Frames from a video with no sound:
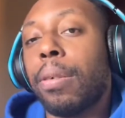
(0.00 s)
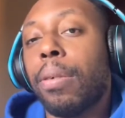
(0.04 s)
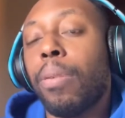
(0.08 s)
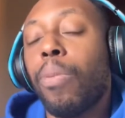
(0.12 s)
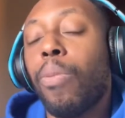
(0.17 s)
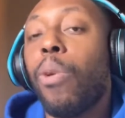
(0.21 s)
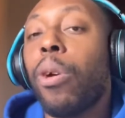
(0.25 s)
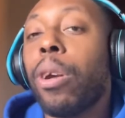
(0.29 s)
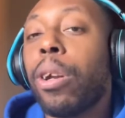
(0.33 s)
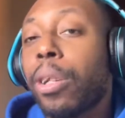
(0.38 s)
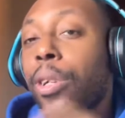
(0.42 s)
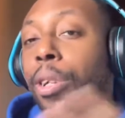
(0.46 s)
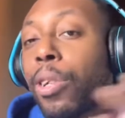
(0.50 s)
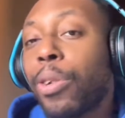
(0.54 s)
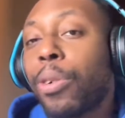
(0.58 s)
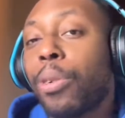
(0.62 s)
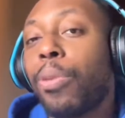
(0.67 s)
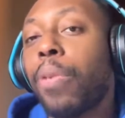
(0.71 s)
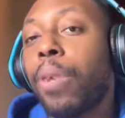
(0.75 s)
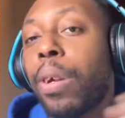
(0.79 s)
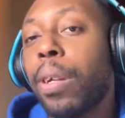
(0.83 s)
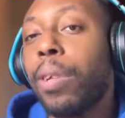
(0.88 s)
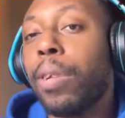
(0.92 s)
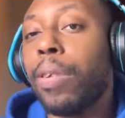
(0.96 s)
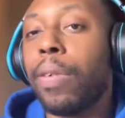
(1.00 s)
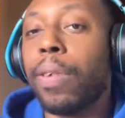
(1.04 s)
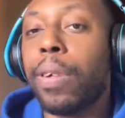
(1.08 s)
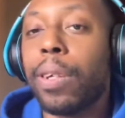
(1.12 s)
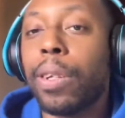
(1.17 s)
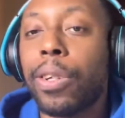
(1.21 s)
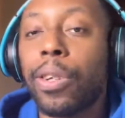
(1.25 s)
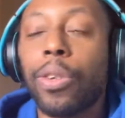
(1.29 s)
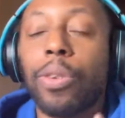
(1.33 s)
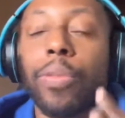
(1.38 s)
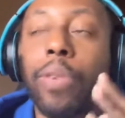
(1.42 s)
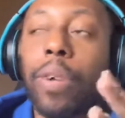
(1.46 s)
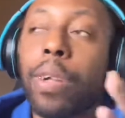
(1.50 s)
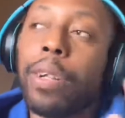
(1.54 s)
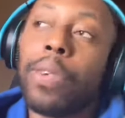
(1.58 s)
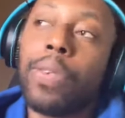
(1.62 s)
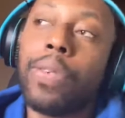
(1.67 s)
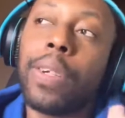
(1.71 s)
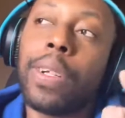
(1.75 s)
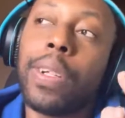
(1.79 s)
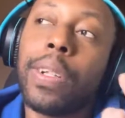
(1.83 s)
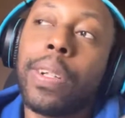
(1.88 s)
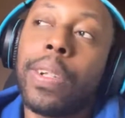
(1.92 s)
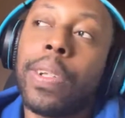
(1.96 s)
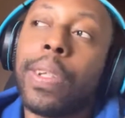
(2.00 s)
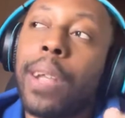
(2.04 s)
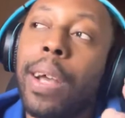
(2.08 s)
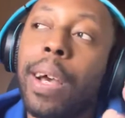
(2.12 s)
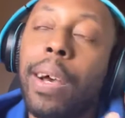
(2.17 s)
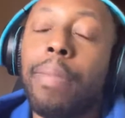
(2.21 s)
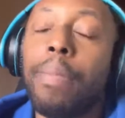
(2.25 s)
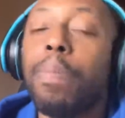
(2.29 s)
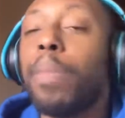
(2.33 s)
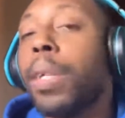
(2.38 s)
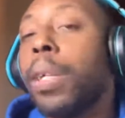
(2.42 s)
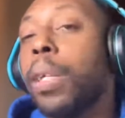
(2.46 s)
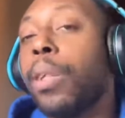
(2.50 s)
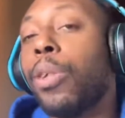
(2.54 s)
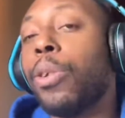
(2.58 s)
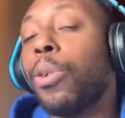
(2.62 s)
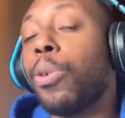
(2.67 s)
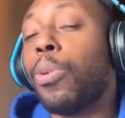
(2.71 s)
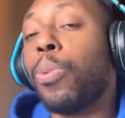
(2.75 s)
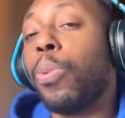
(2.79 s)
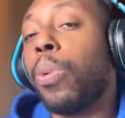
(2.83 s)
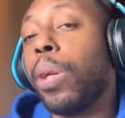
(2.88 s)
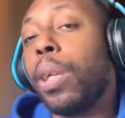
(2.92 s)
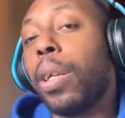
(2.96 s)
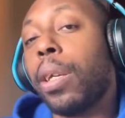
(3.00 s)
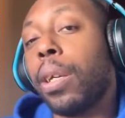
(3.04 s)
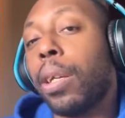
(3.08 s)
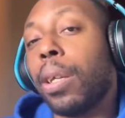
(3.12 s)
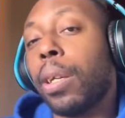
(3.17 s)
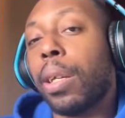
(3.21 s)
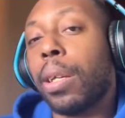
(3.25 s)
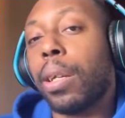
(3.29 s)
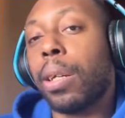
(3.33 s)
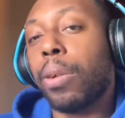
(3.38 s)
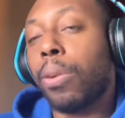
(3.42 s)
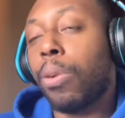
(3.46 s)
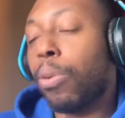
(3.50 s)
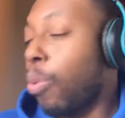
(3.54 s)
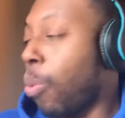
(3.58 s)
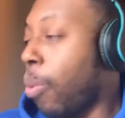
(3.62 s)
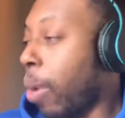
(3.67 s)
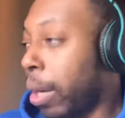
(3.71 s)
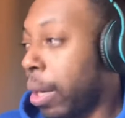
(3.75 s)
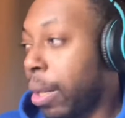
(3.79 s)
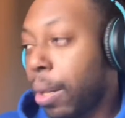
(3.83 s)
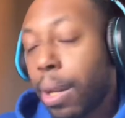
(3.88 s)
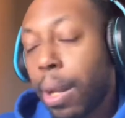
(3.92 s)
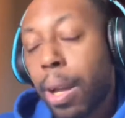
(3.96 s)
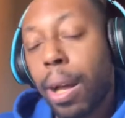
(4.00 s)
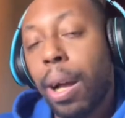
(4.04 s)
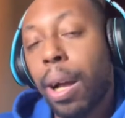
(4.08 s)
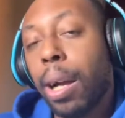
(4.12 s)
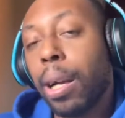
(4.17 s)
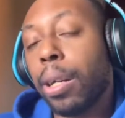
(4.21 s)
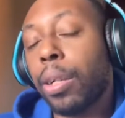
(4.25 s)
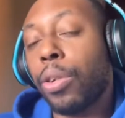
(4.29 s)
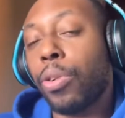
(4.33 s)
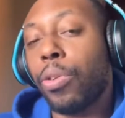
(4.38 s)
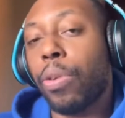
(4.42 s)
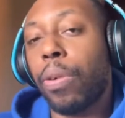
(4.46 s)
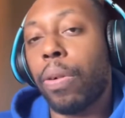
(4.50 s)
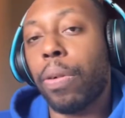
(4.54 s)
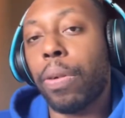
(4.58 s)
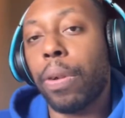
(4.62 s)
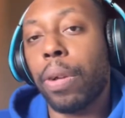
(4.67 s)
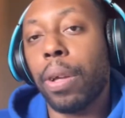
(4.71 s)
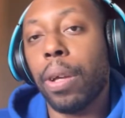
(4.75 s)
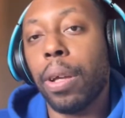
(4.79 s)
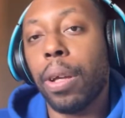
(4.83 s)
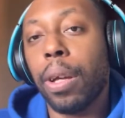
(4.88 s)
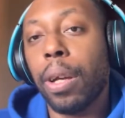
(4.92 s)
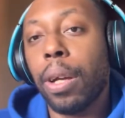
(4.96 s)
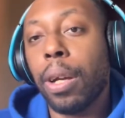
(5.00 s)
What is surrendering? Surrendering does not mean you're weak. Quite the contrary.